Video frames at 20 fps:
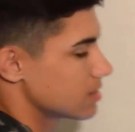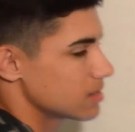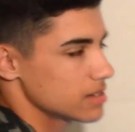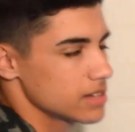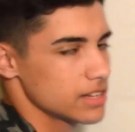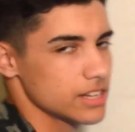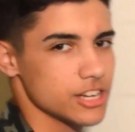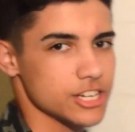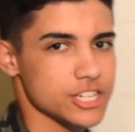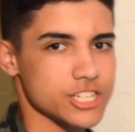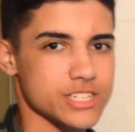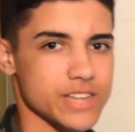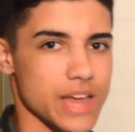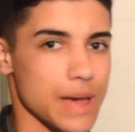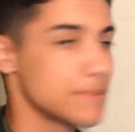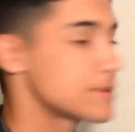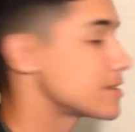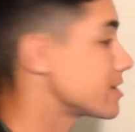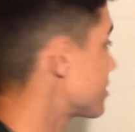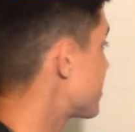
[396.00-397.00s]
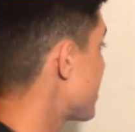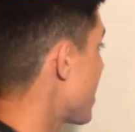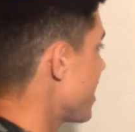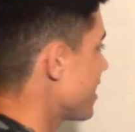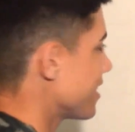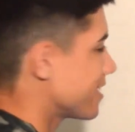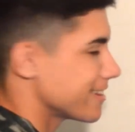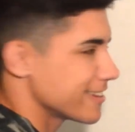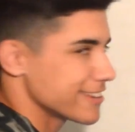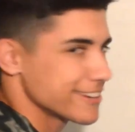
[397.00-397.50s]
you're
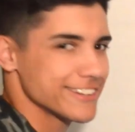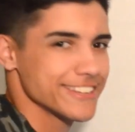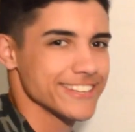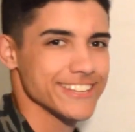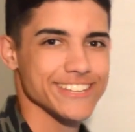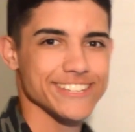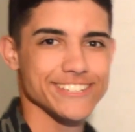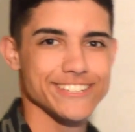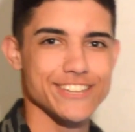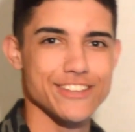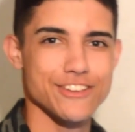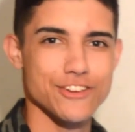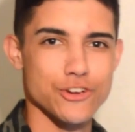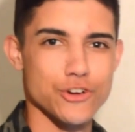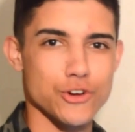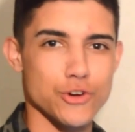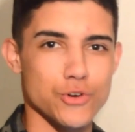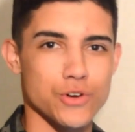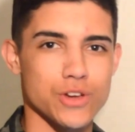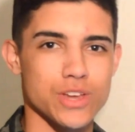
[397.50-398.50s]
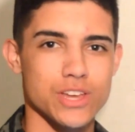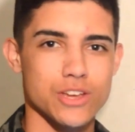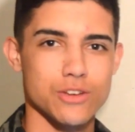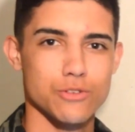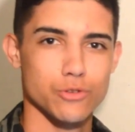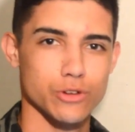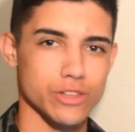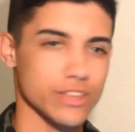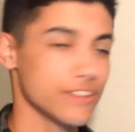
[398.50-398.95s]
taking to really